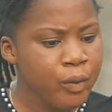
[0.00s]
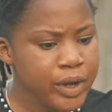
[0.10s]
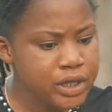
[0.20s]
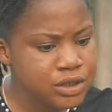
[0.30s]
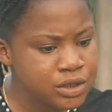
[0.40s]

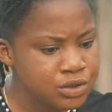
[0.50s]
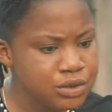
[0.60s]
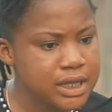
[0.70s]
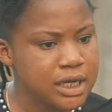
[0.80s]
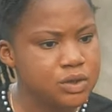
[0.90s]
When did you
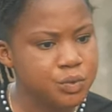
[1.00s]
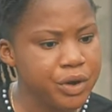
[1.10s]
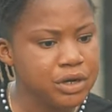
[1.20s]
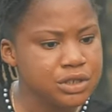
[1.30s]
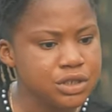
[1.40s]
start
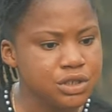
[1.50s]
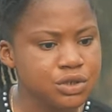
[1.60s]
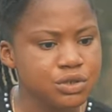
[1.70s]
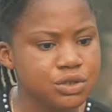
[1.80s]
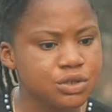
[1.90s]
wearing this
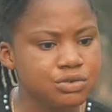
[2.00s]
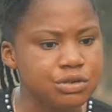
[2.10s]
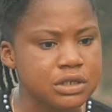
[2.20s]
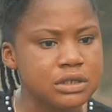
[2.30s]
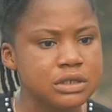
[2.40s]
short
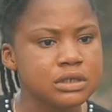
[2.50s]
dress?